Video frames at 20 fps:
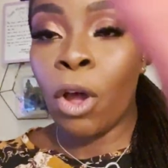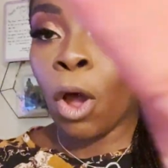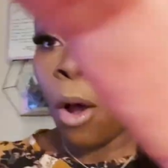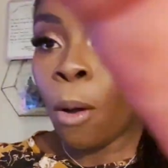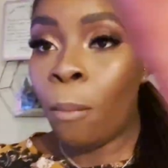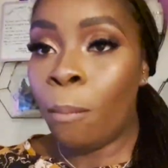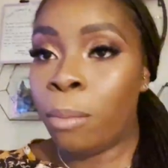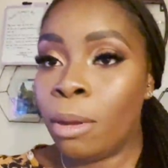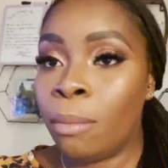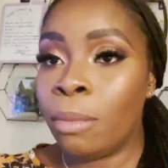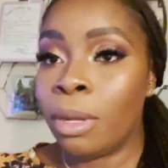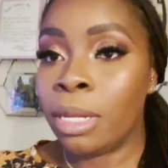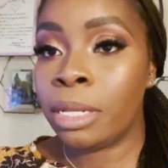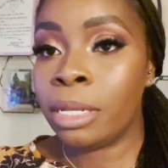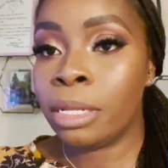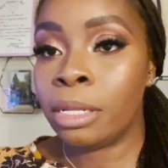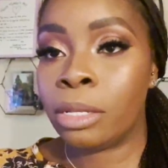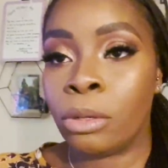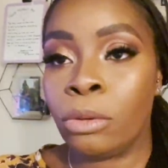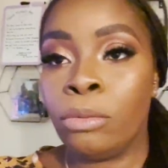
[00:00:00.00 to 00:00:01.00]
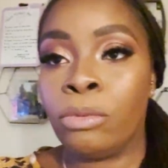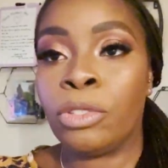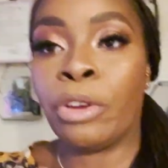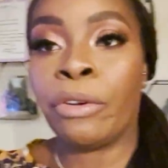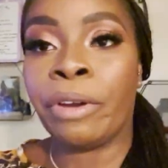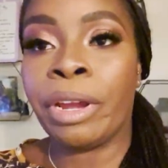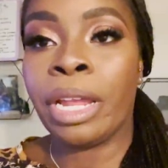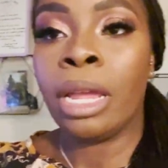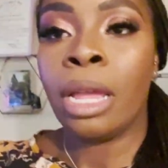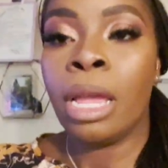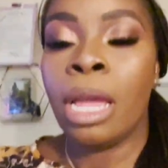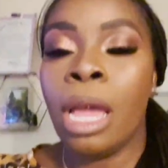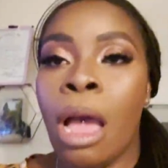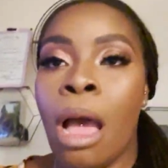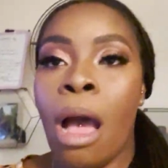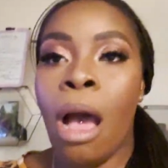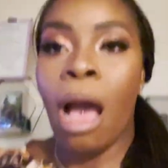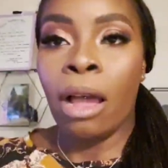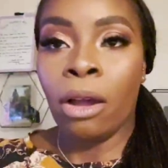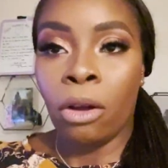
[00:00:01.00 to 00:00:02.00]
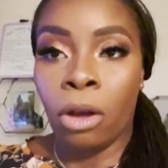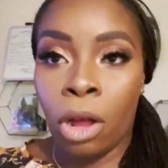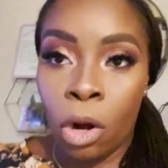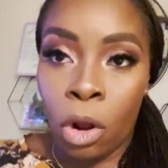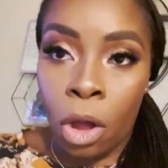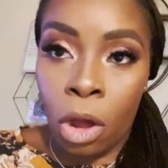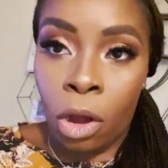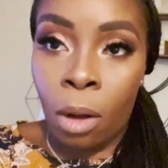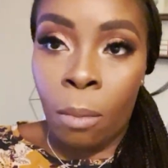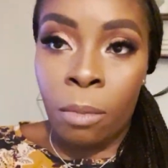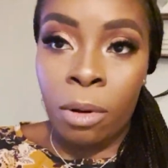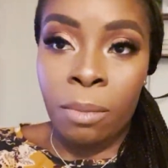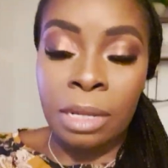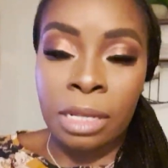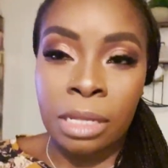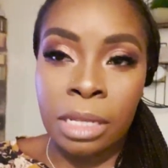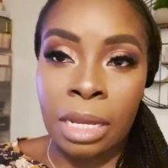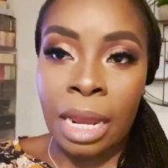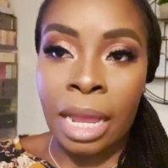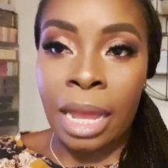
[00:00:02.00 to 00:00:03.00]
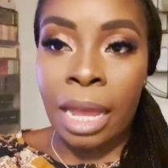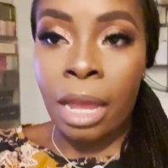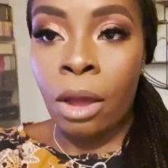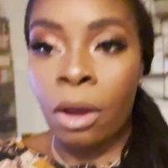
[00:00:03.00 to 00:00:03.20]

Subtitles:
compliments. Oh, sorry. I got a lot of compliments today